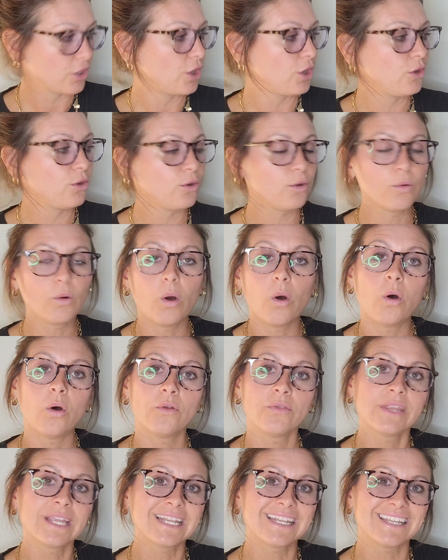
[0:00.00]
you
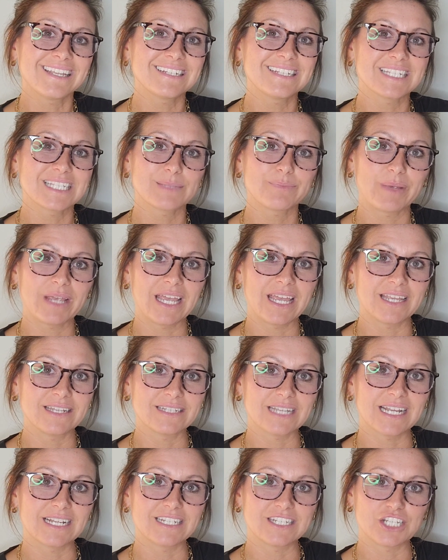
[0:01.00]
only need to spend
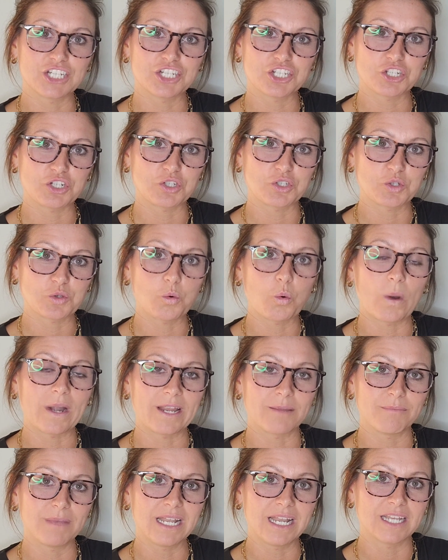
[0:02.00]
an additional 20
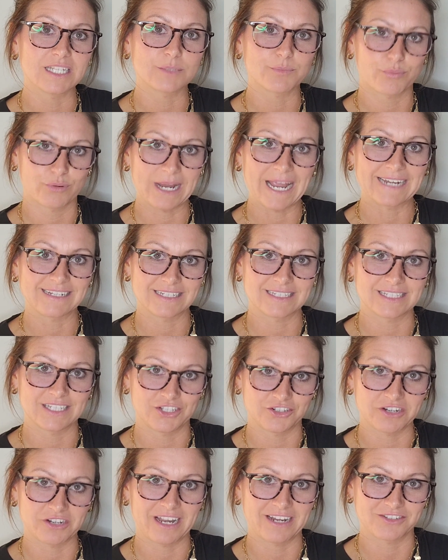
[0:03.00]
minutes practicing
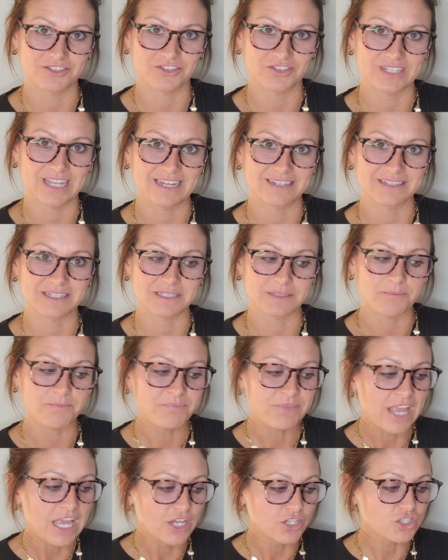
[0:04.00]
your exercises.
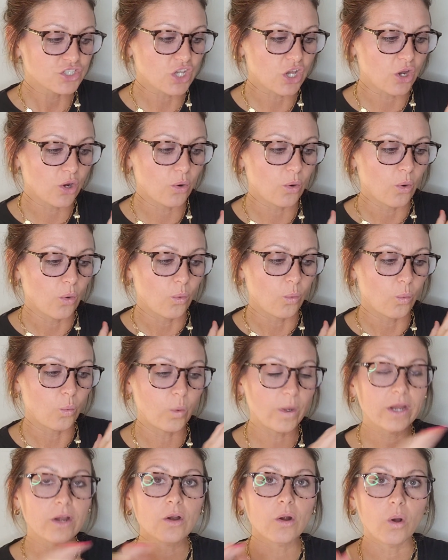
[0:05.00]
So
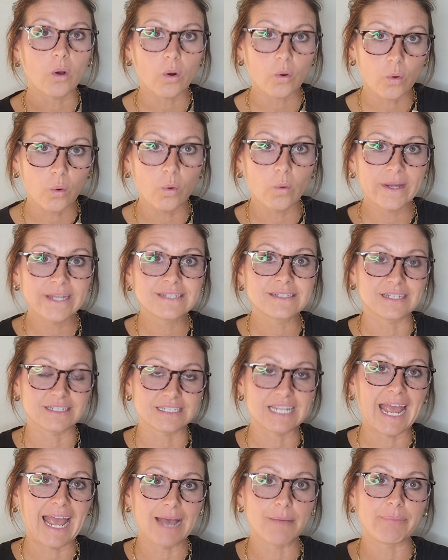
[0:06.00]
we're going to
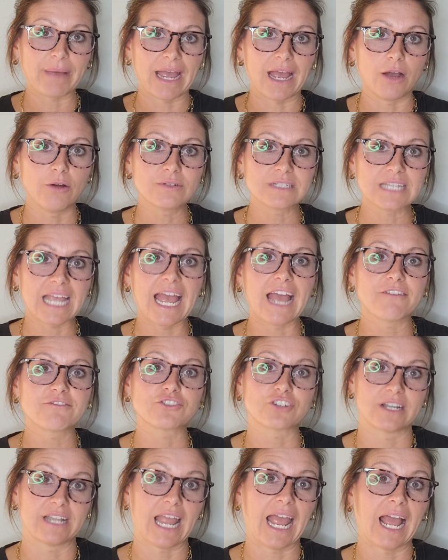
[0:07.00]
tap out after
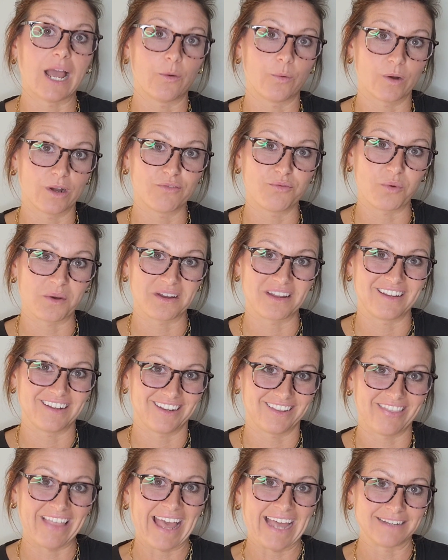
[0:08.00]
an hour of working
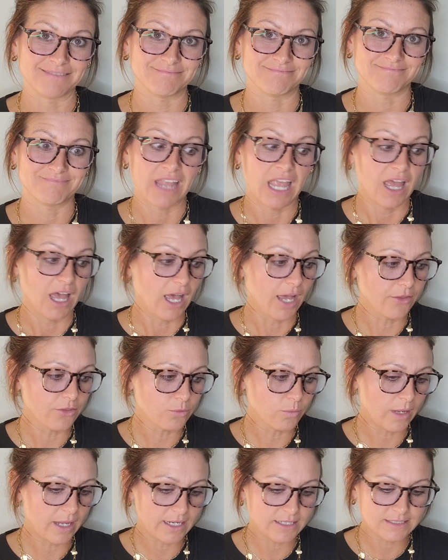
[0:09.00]
on Latin.
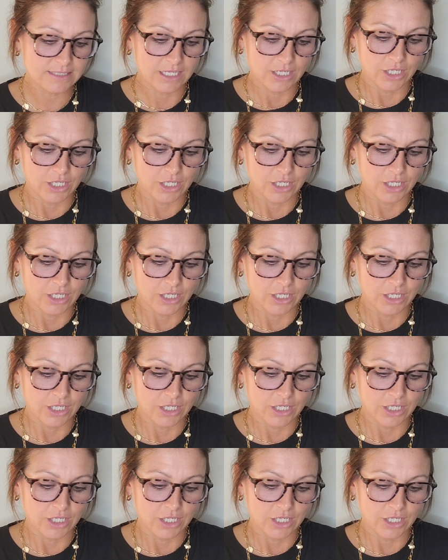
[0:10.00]
Otherwise,